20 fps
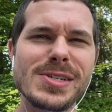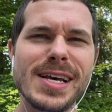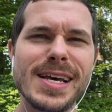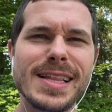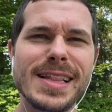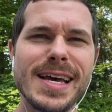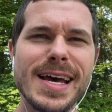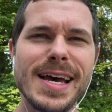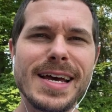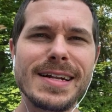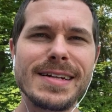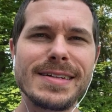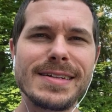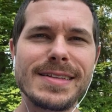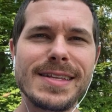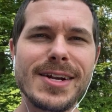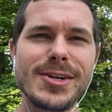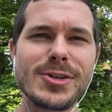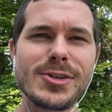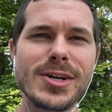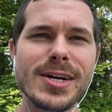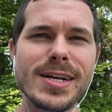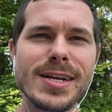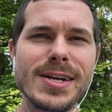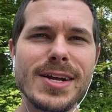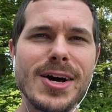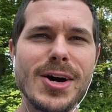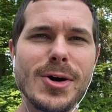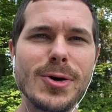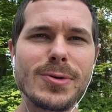like that, then you're gonna
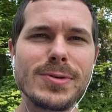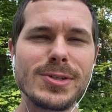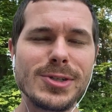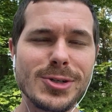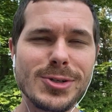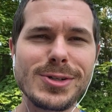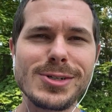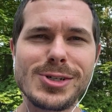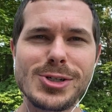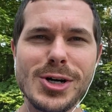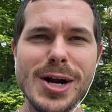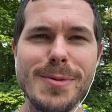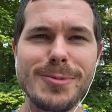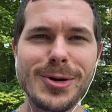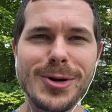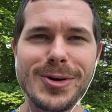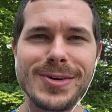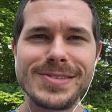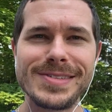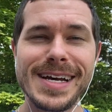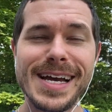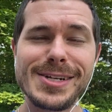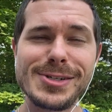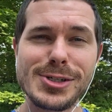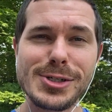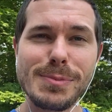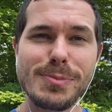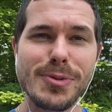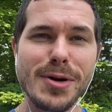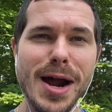know you're in trouble. And you
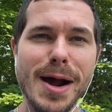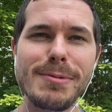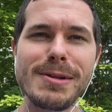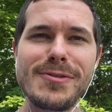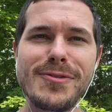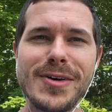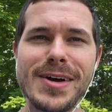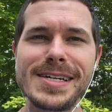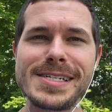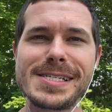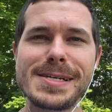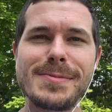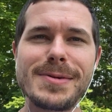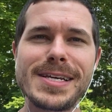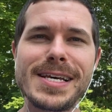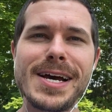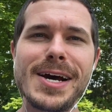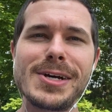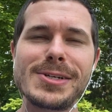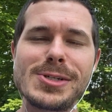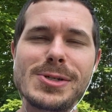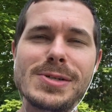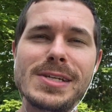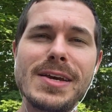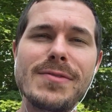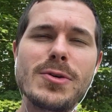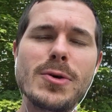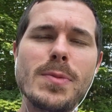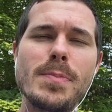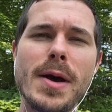should probably find somebody else who can
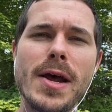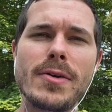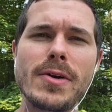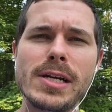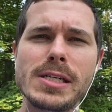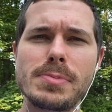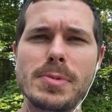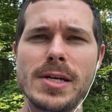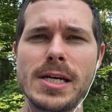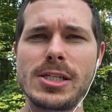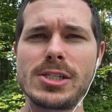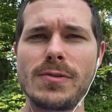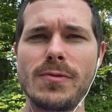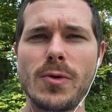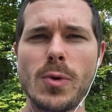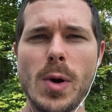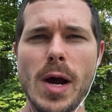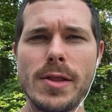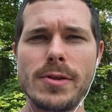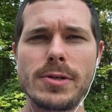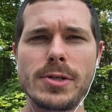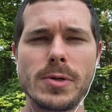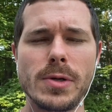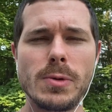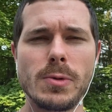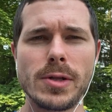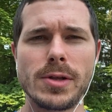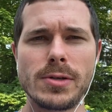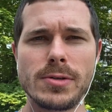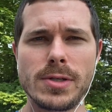give you a better explanation for why they're
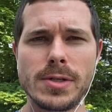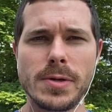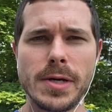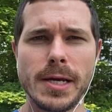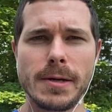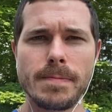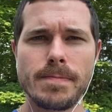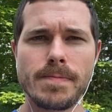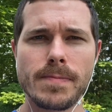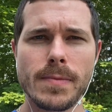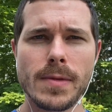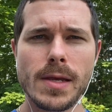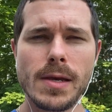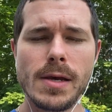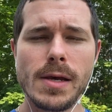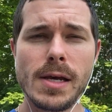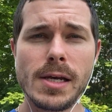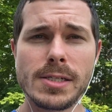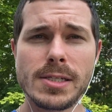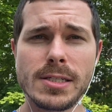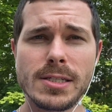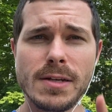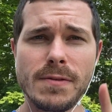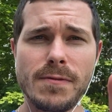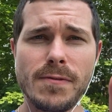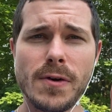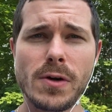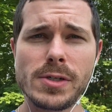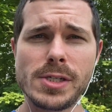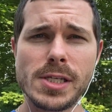doing what they're doing. So that's the
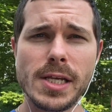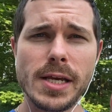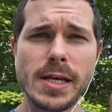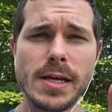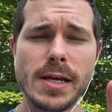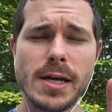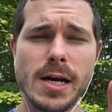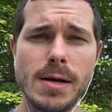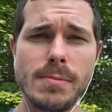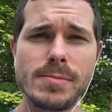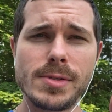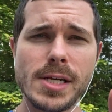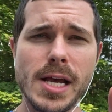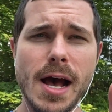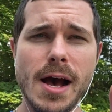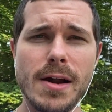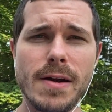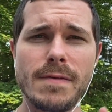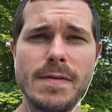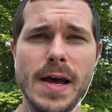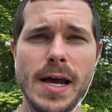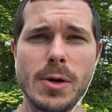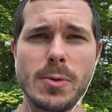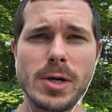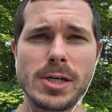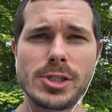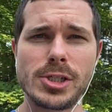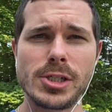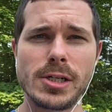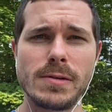first thing that comes out of that
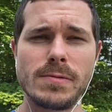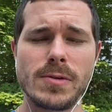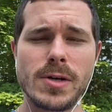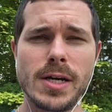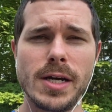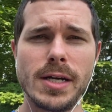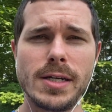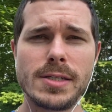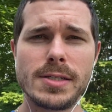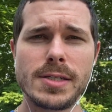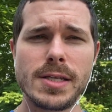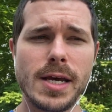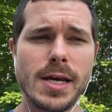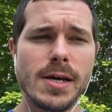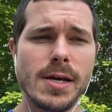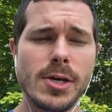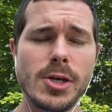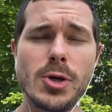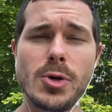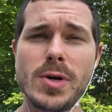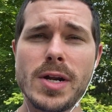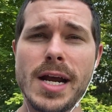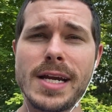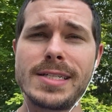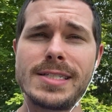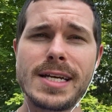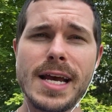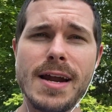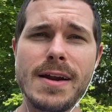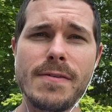question, right? Is that you can
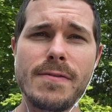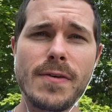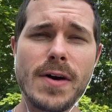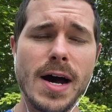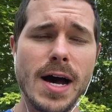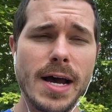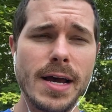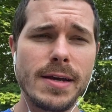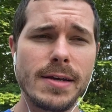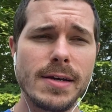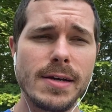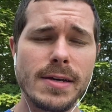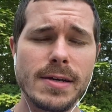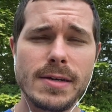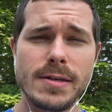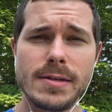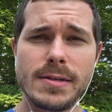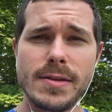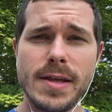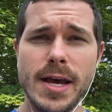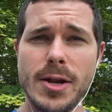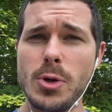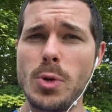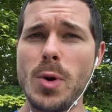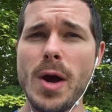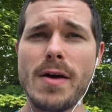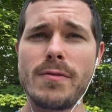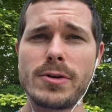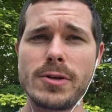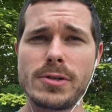identify that
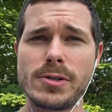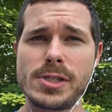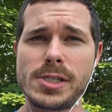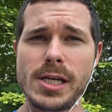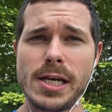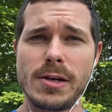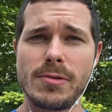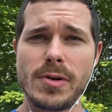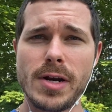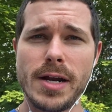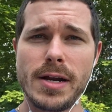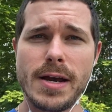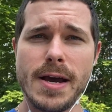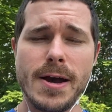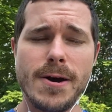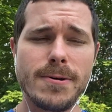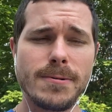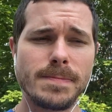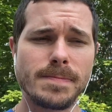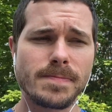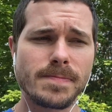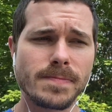whoever you're seeing right now